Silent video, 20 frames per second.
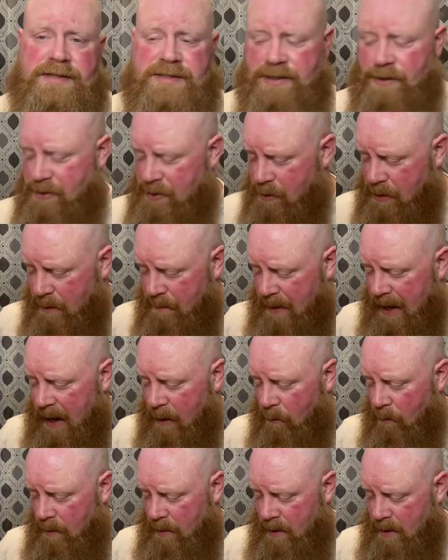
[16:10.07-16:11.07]
So you can
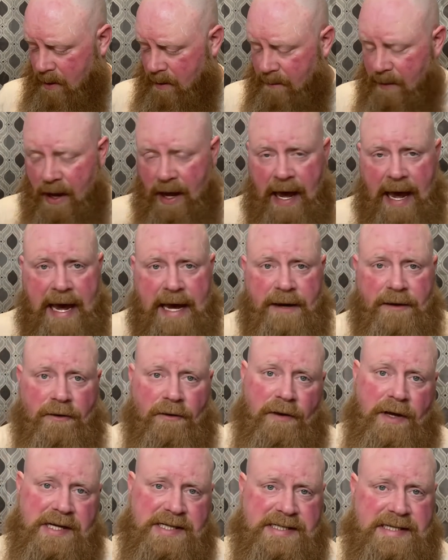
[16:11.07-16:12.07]
buy a
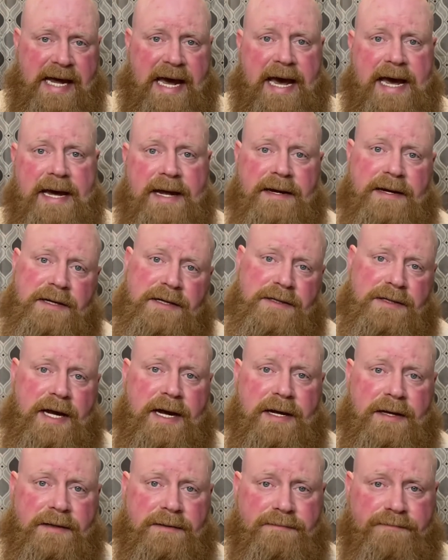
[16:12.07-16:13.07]
handle, a stand,
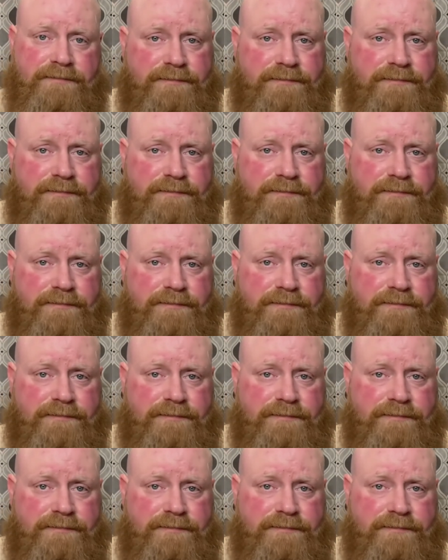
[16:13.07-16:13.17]
and